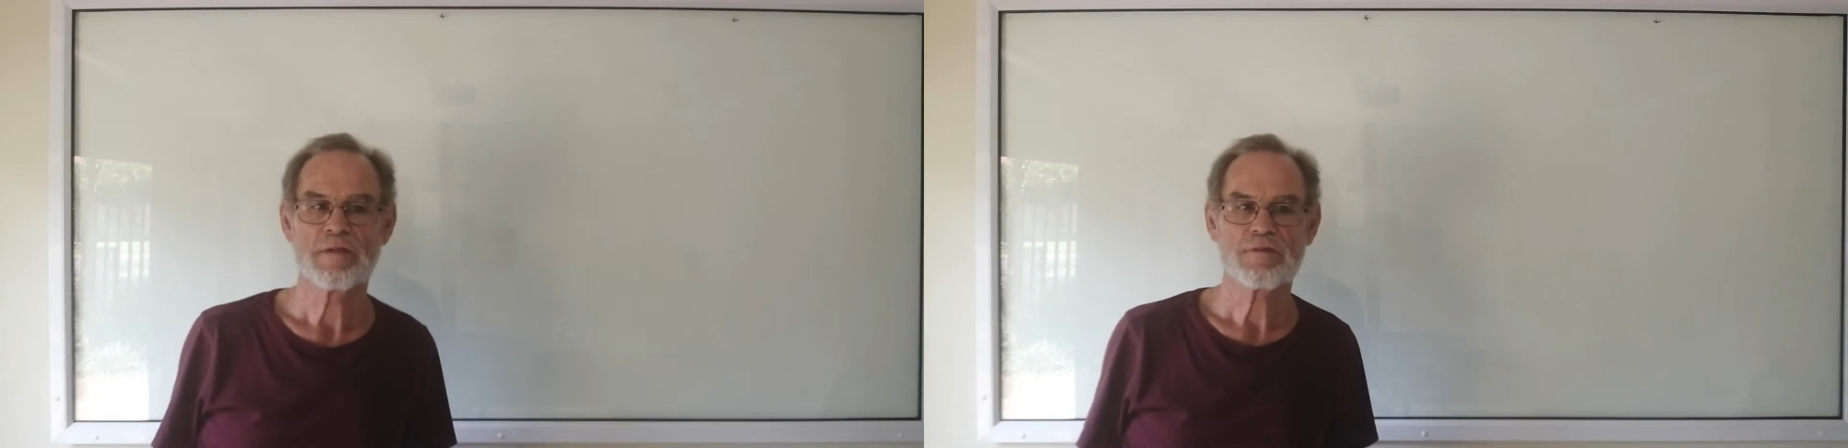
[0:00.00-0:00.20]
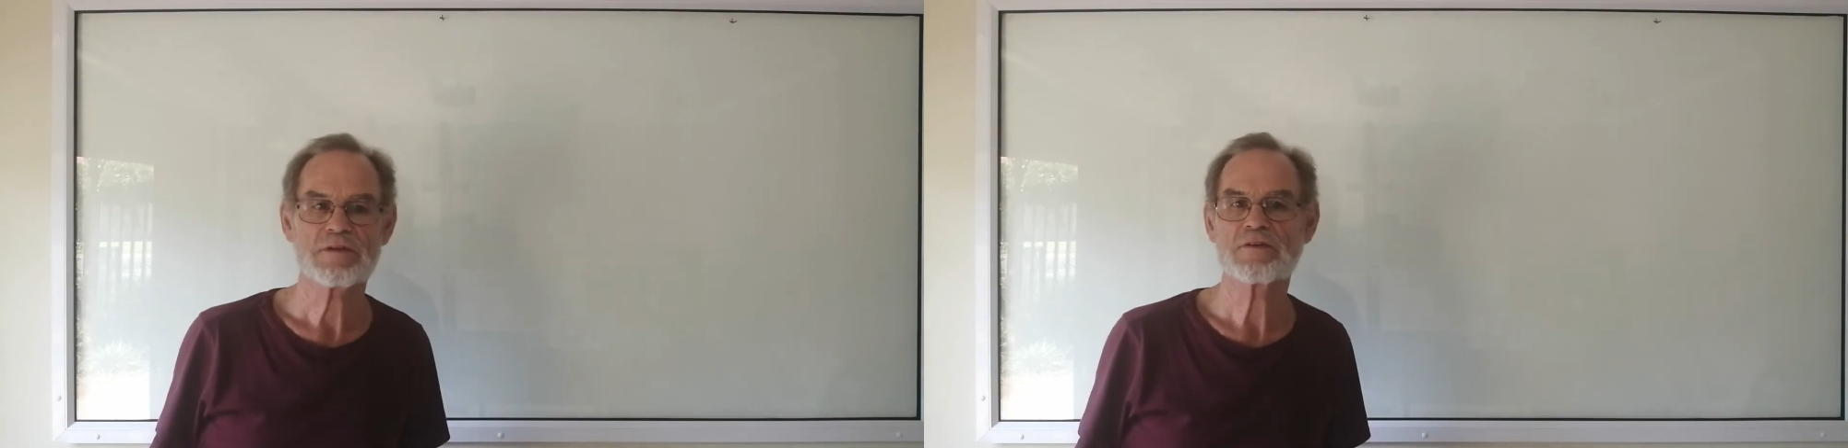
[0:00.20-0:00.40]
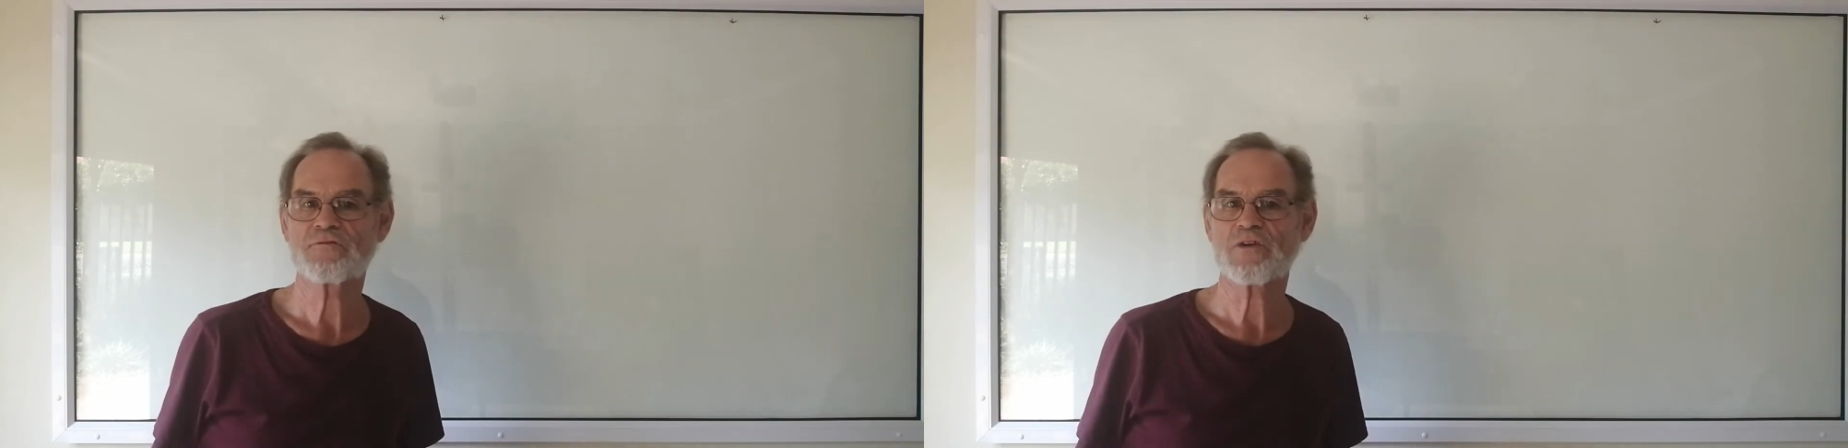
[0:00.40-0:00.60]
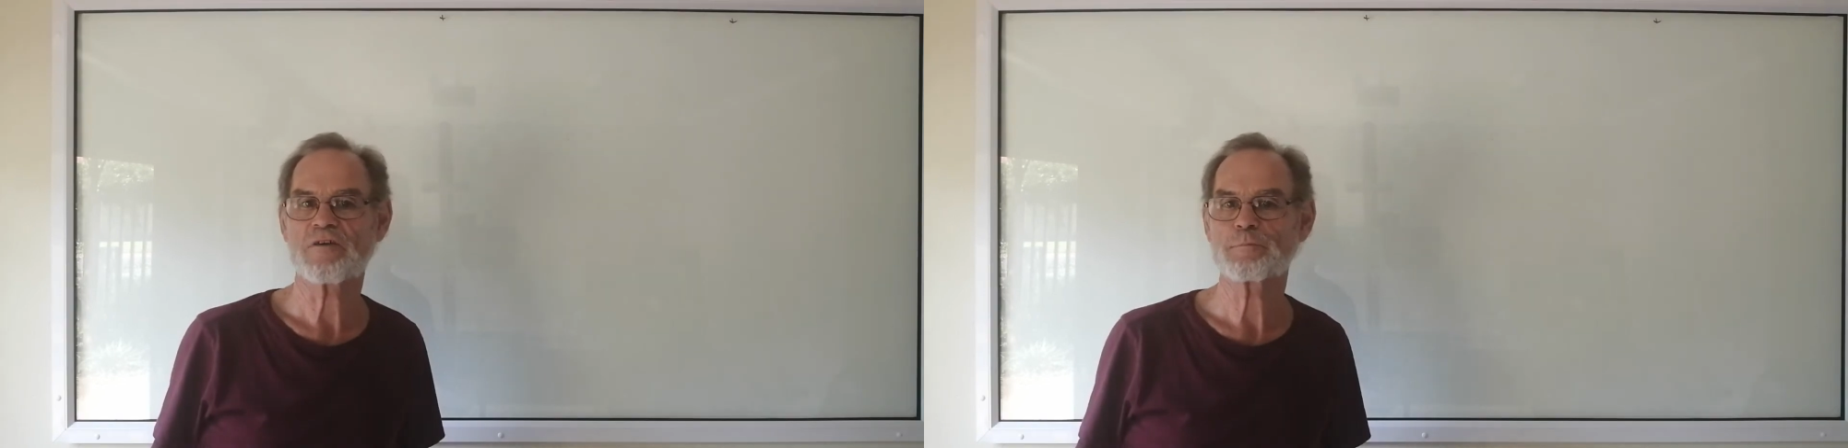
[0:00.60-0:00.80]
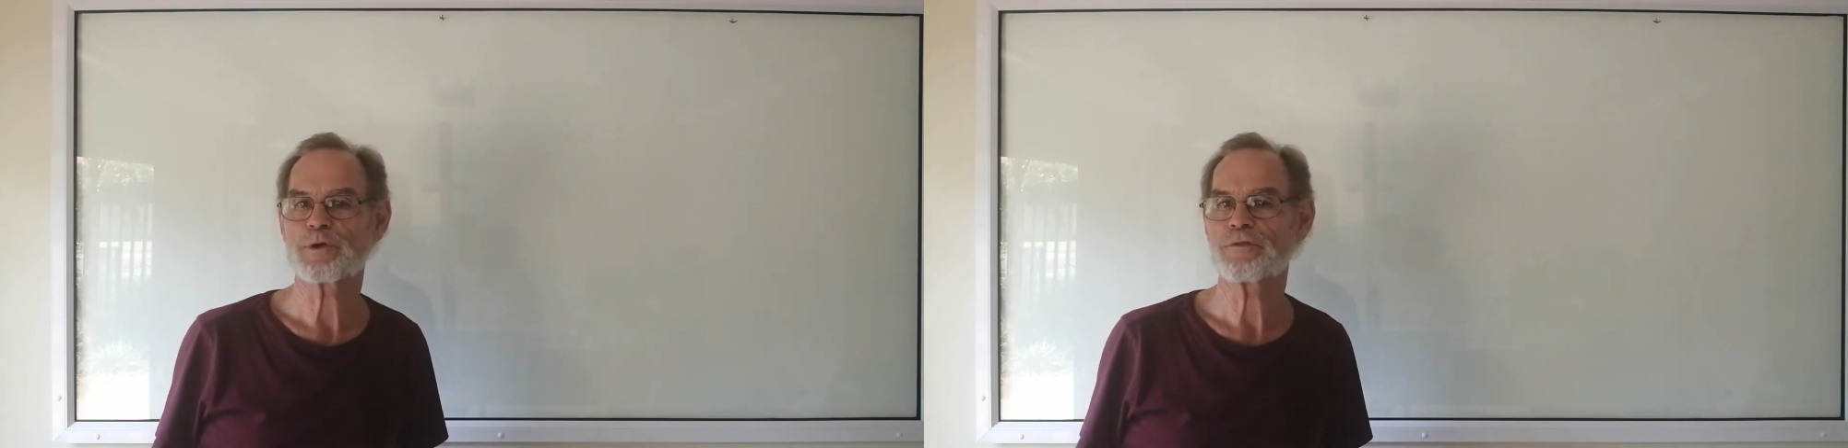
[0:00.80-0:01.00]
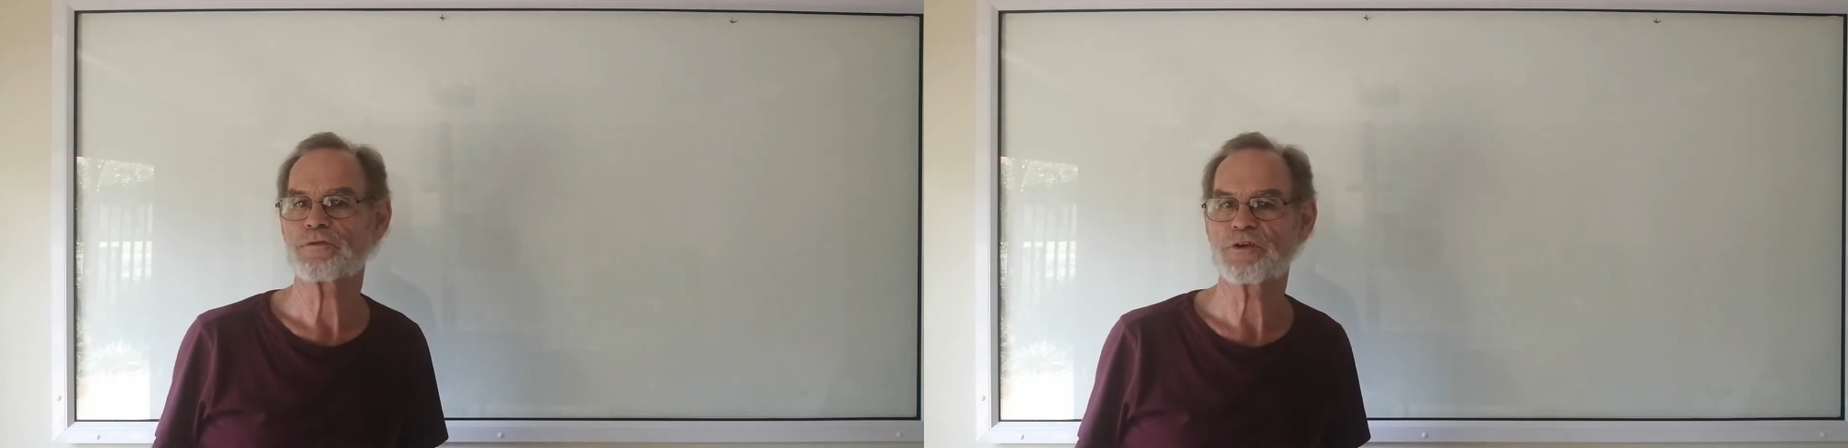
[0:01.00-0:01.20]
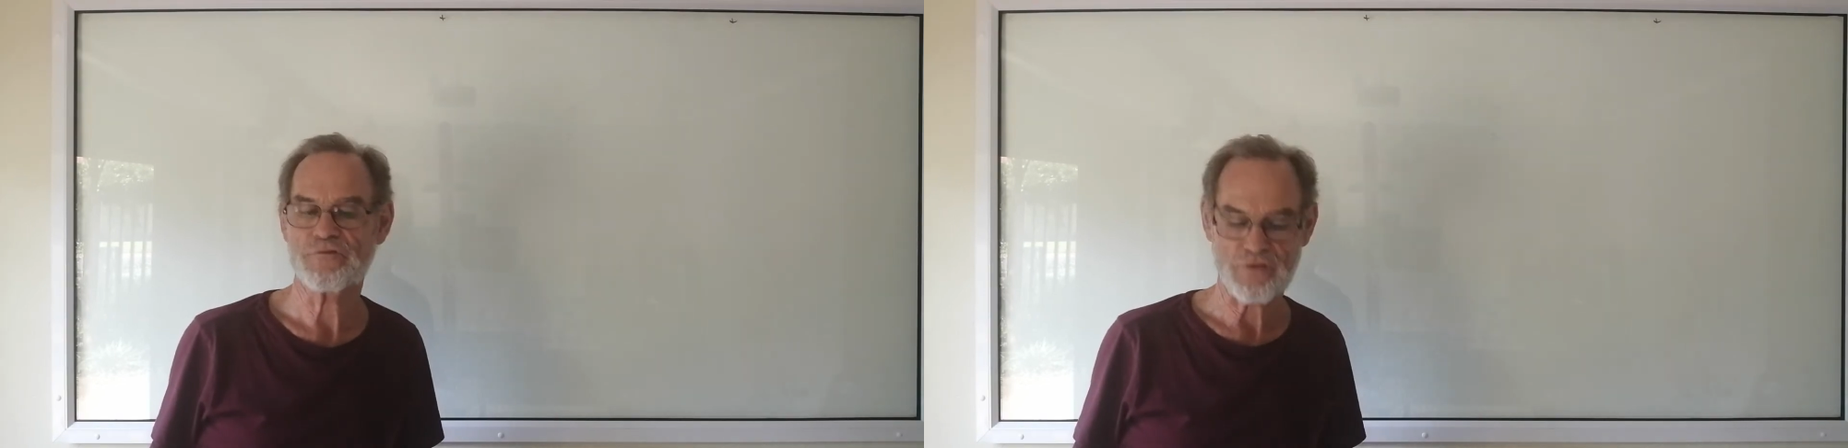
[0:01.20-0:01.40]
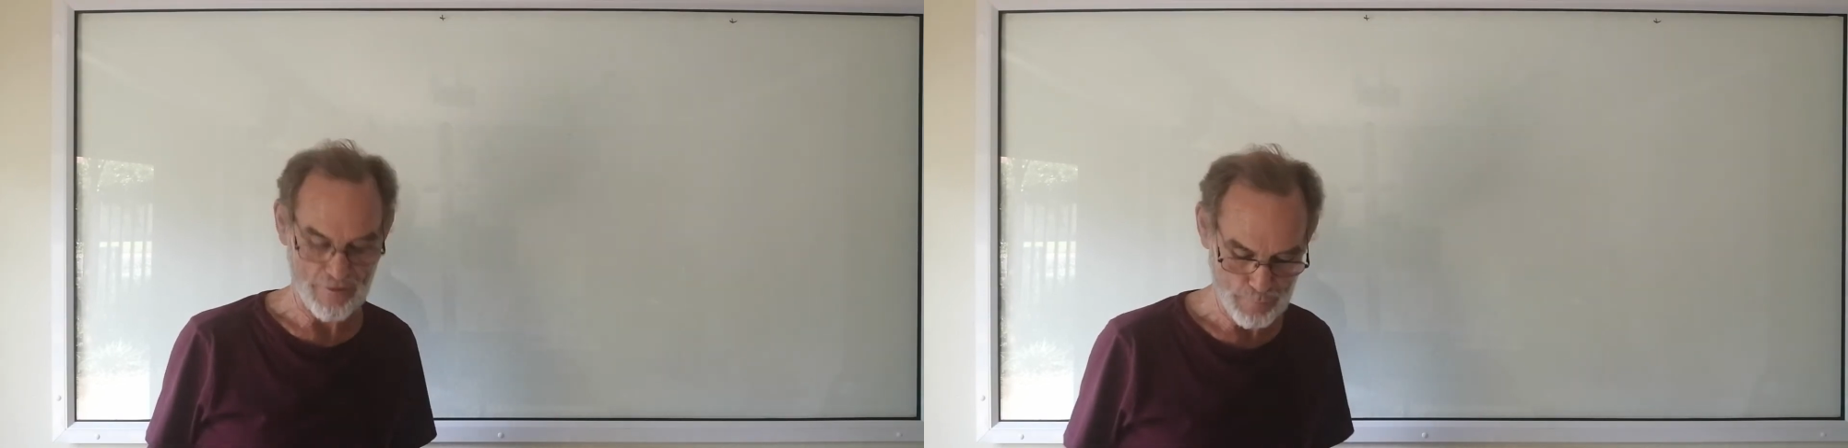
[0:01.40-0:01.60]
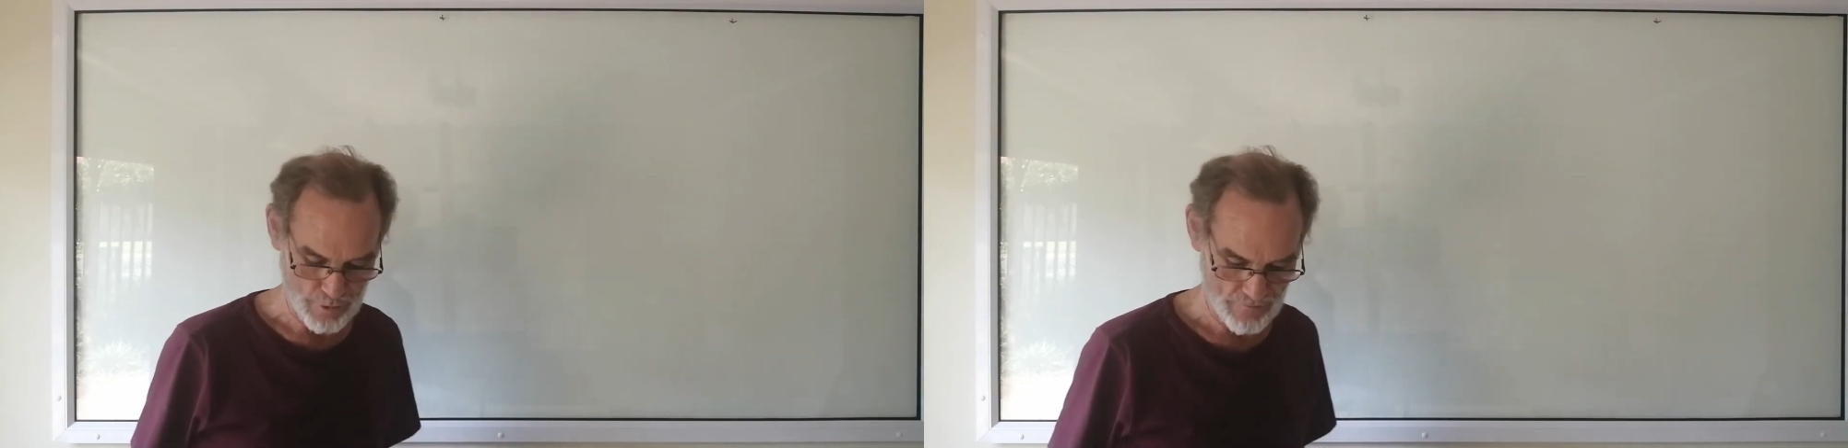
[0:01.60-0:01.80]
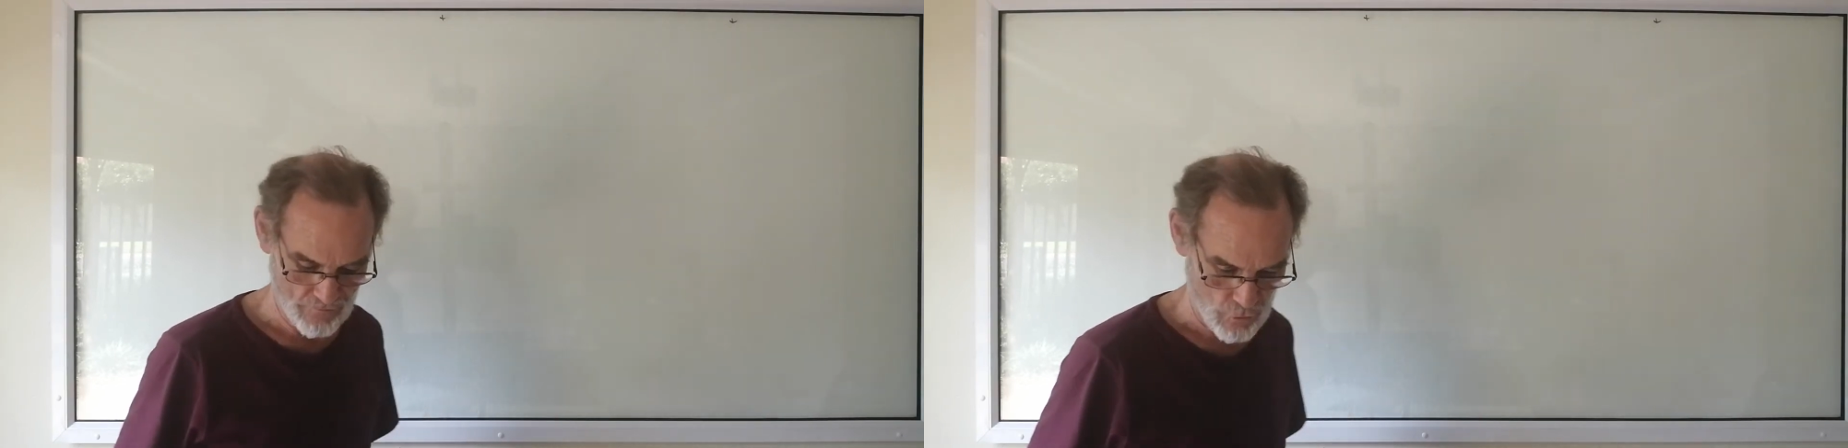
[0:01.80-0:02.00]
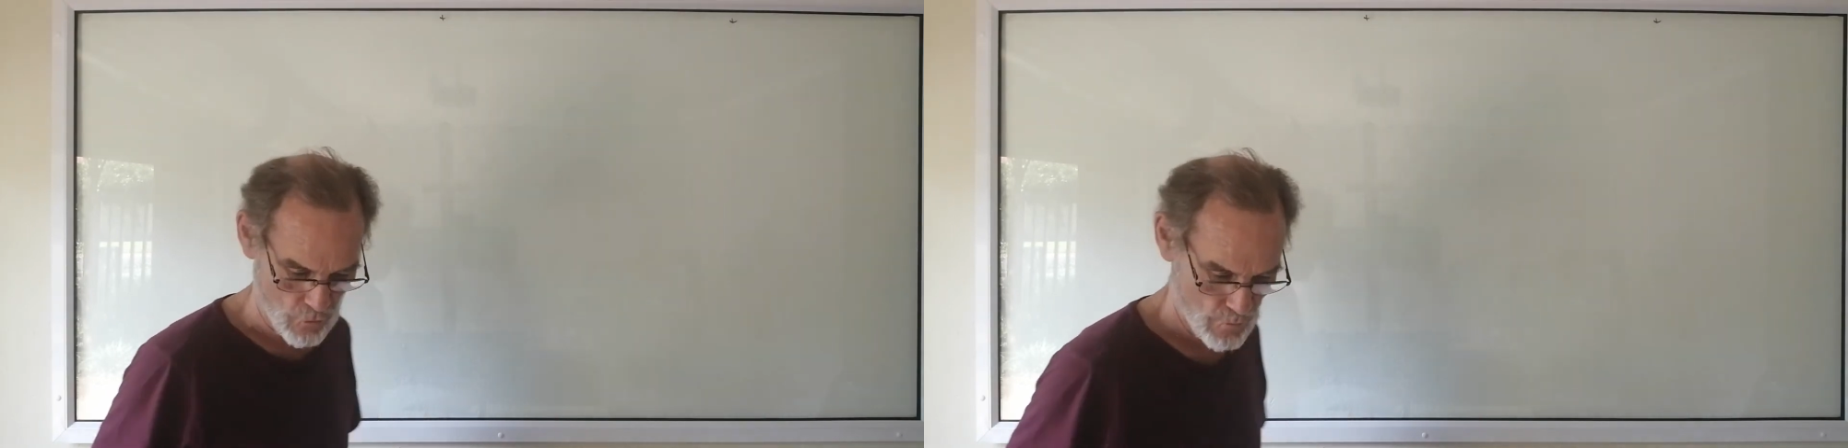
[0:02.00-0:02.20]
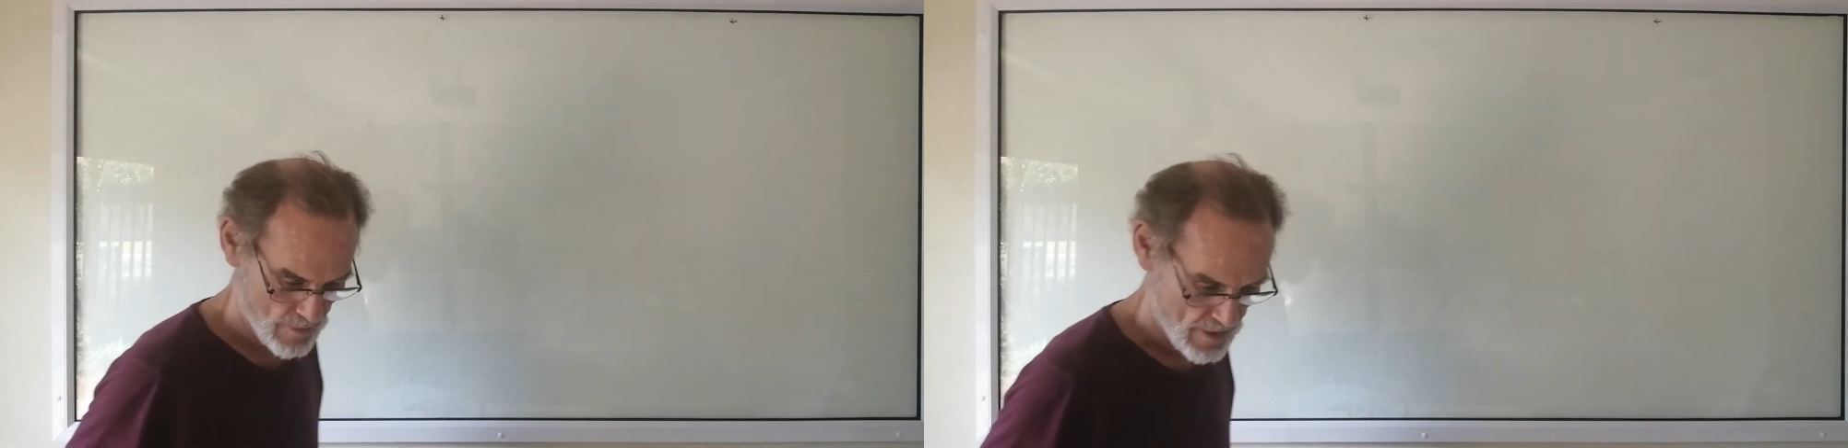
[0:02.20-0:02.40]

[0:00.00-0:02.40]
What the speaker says: This is 5.3, 5.4.